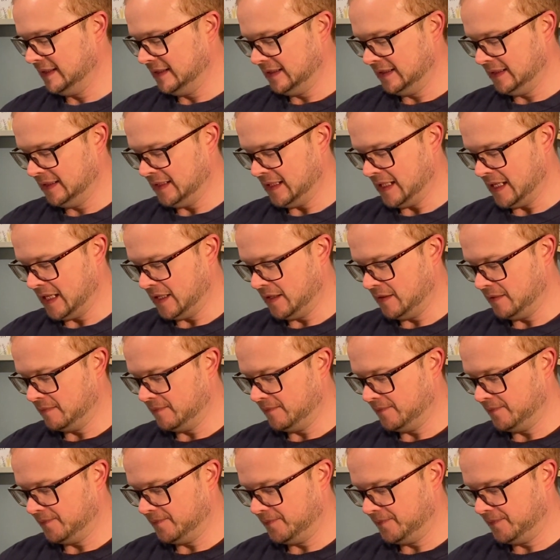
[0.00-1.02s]
So
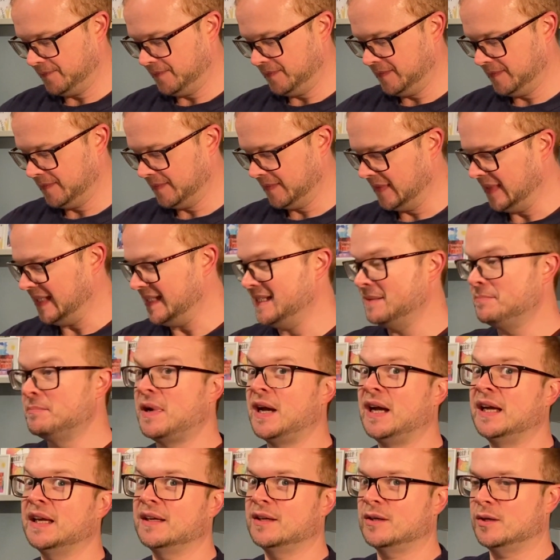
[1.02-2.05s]
this is
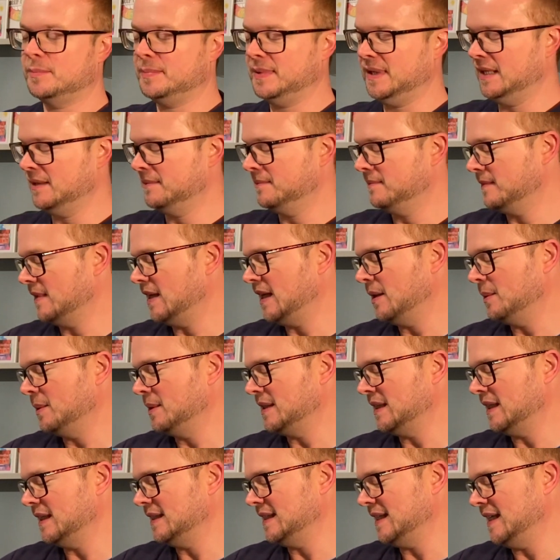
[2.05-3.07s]
my copy. I
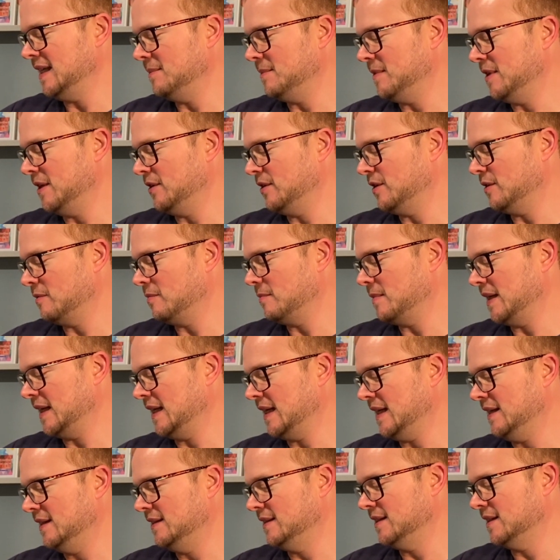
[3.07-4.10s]
always like to keep my own copy of my
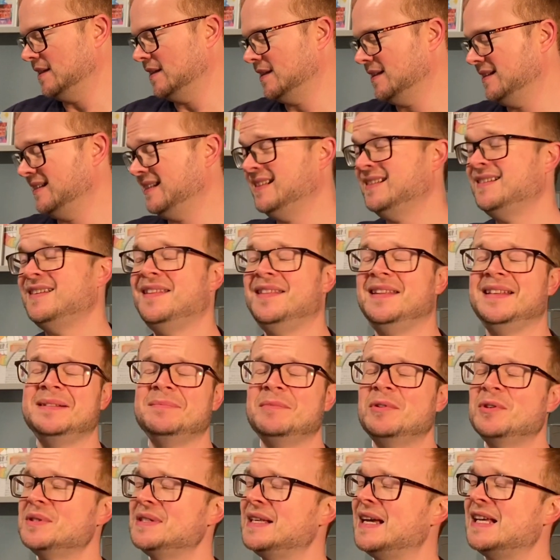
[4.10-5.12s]
calendar because there's nothing
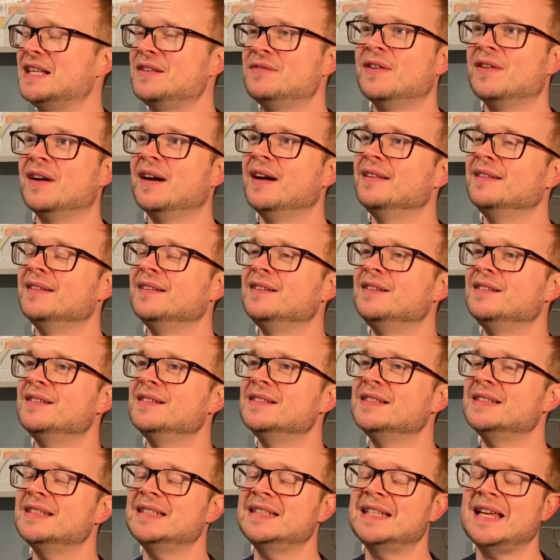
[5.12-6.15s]
more satisfying than
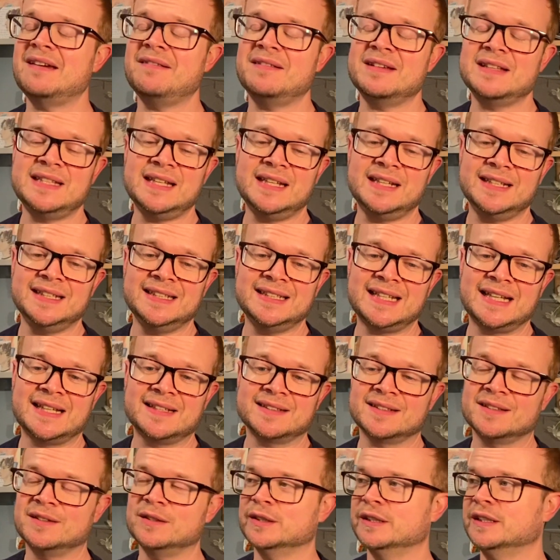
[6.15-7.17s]
sitting at your
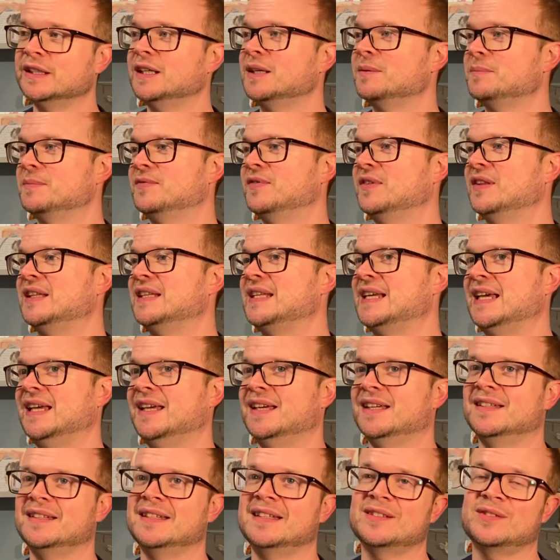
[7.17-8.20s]
desk looking up for the date
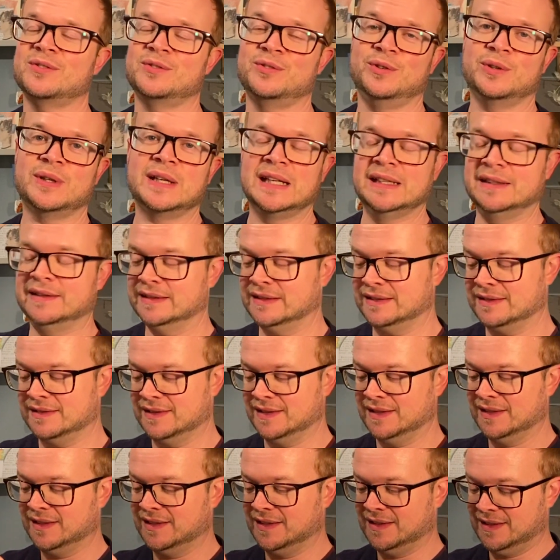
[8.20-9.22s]
and it's on your calendar.
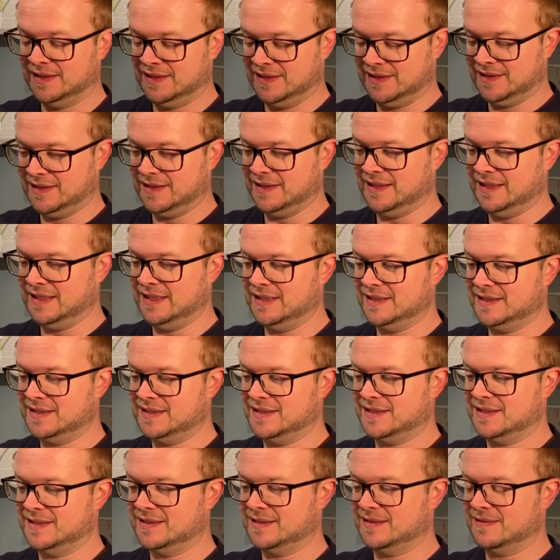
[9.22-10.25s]

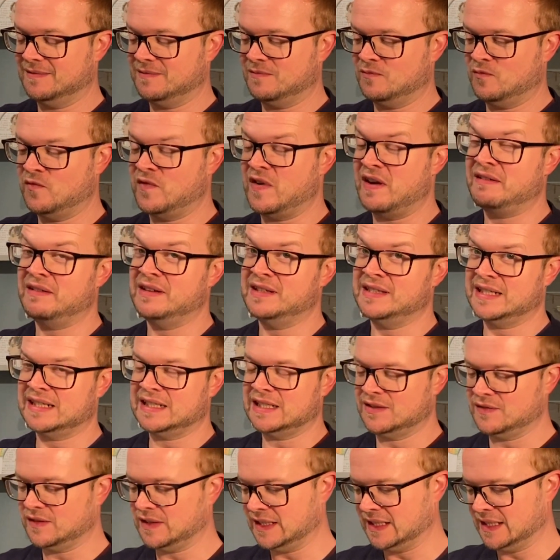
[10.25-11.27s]
It's very
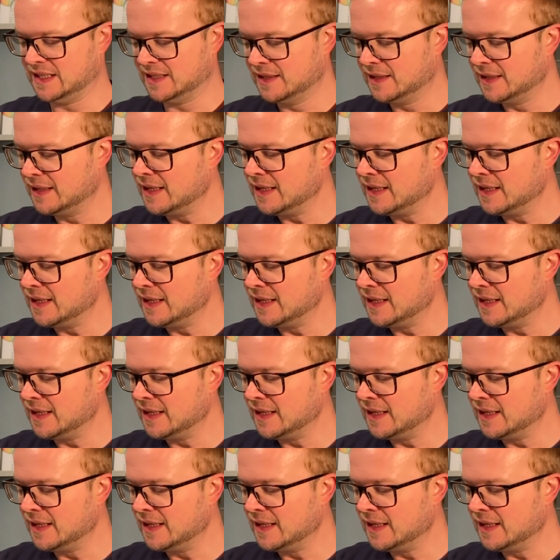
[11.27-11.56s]
satisfying.